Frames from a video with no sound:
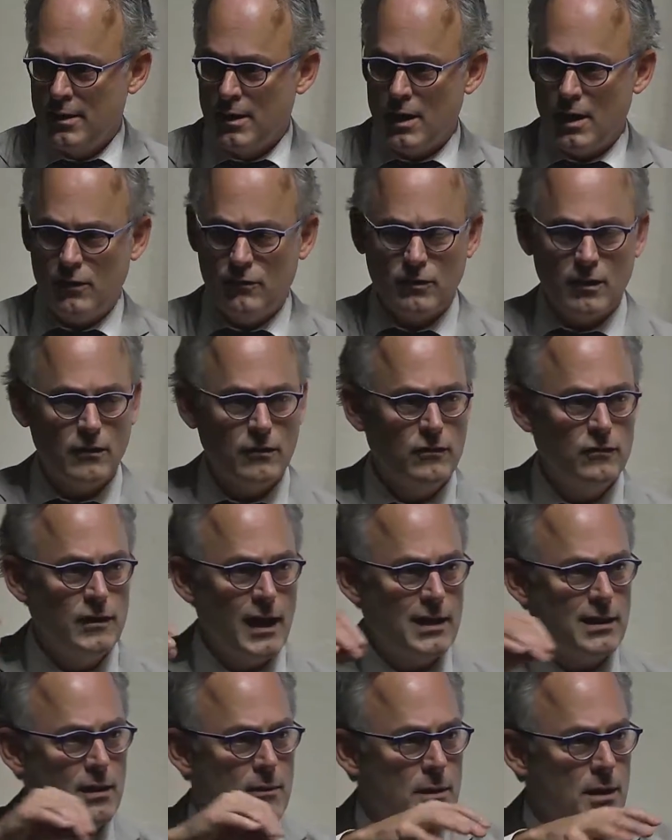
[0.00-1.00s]
And he's going to
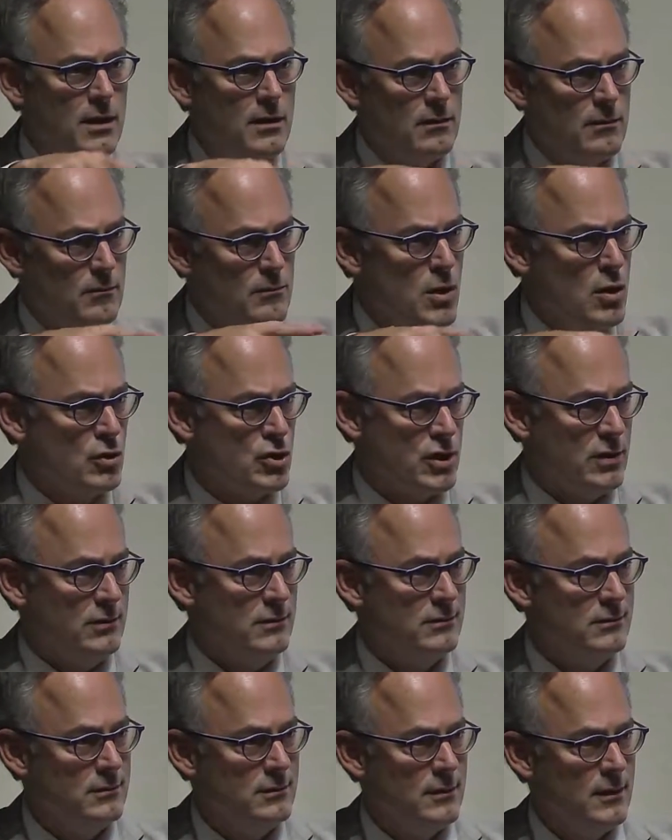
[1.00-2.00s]
set them in
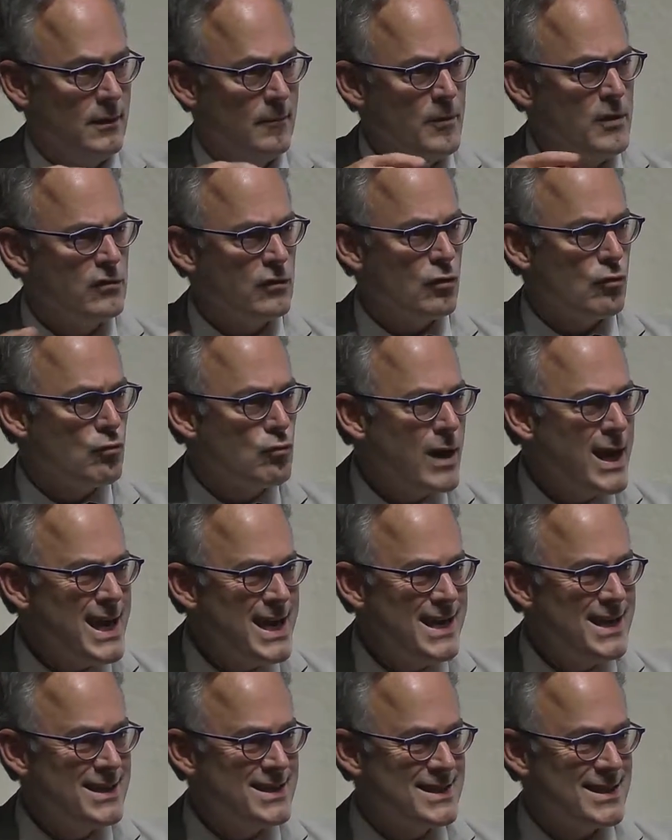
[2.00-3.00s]
motion. He's going to
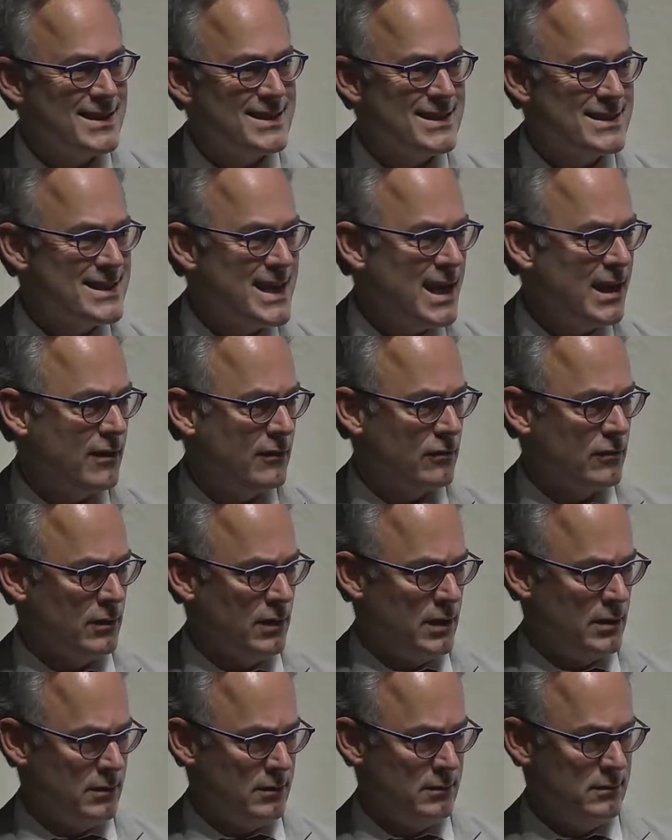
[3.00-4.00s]
raise the stakes a
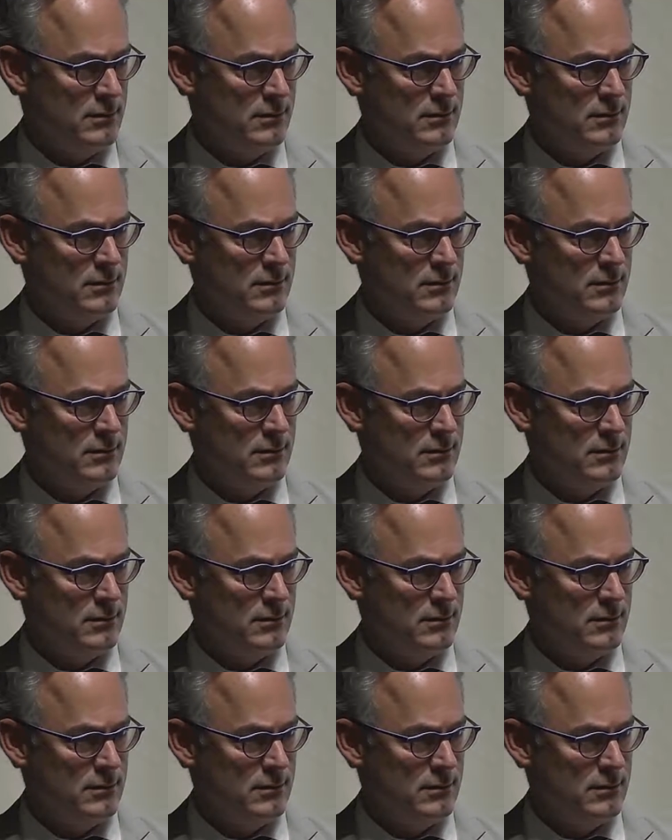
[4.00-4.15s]
little.